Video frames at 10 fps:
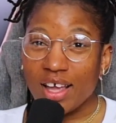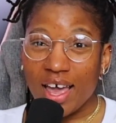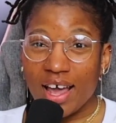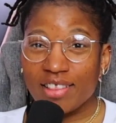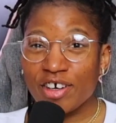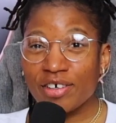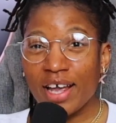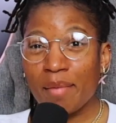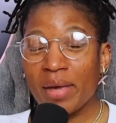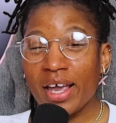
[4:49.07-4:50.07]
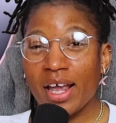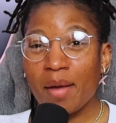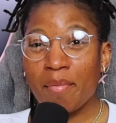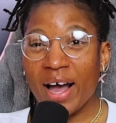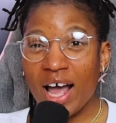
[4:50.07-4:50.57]
had their day
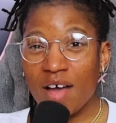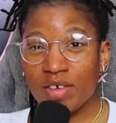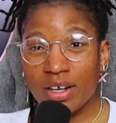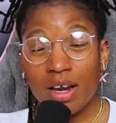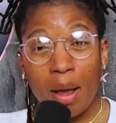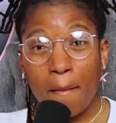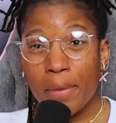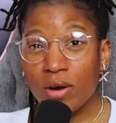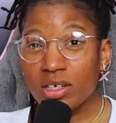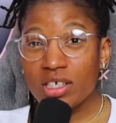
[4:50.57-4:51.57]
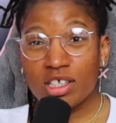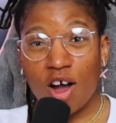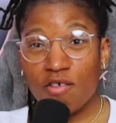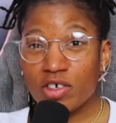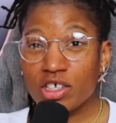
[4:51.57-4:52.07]
made by having police
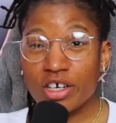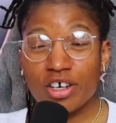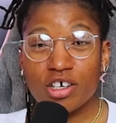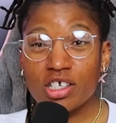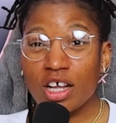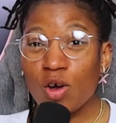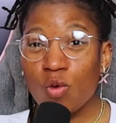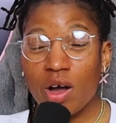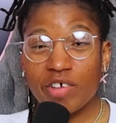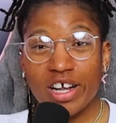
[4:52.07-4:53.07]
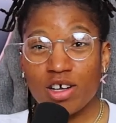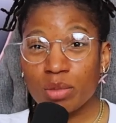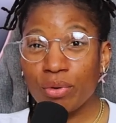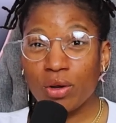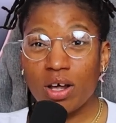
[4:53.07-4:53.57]
officers and whoever
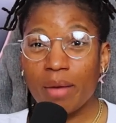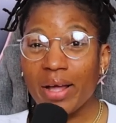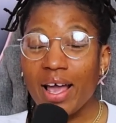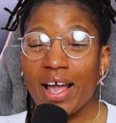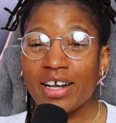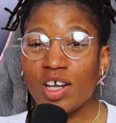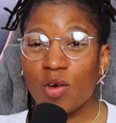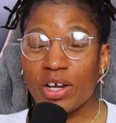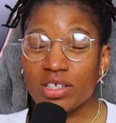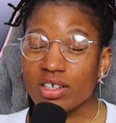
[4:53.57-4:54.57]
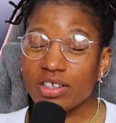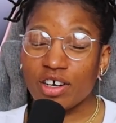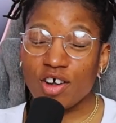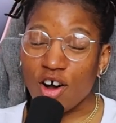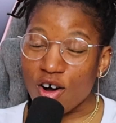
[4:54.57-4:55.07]
else pull up and donate to
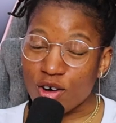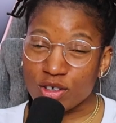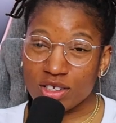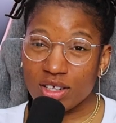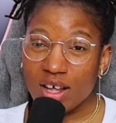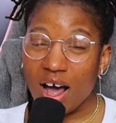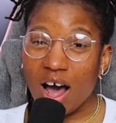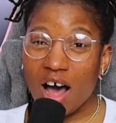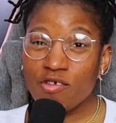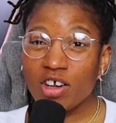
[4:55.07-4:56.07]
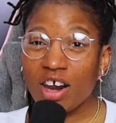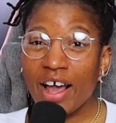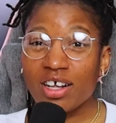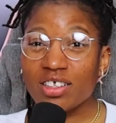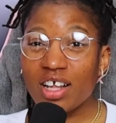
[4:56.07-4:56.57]
their cause. I feel
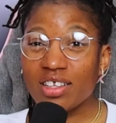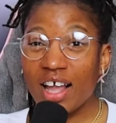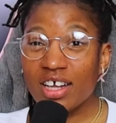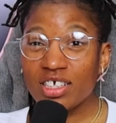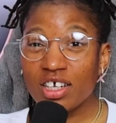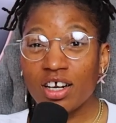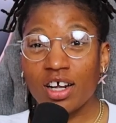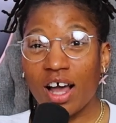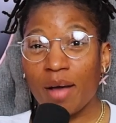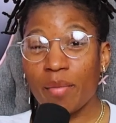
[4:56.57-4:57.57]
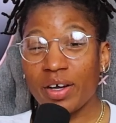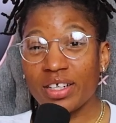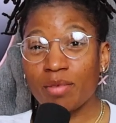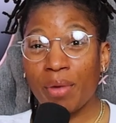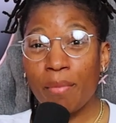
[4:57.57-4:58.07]
like that they should have got money.
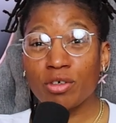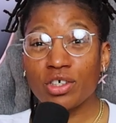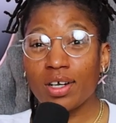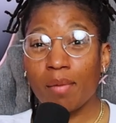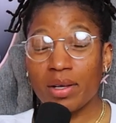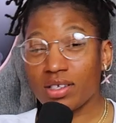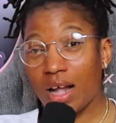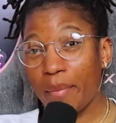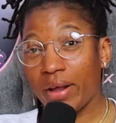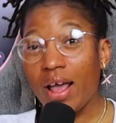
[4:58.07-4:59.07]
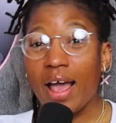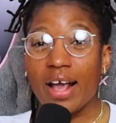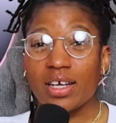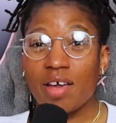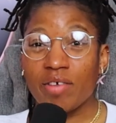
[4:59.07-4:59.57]
That people should have been stopping
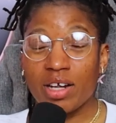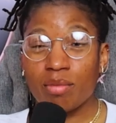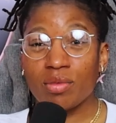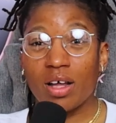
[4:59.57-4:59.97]
and giving them